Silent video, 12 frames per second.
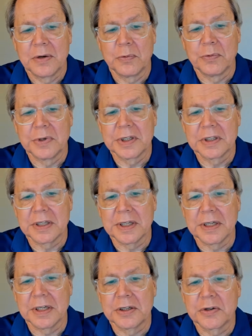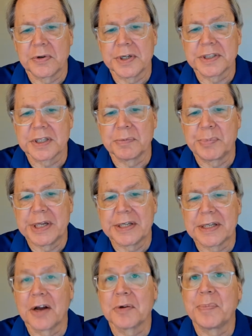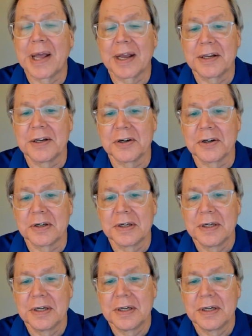really increased and peaked out back here,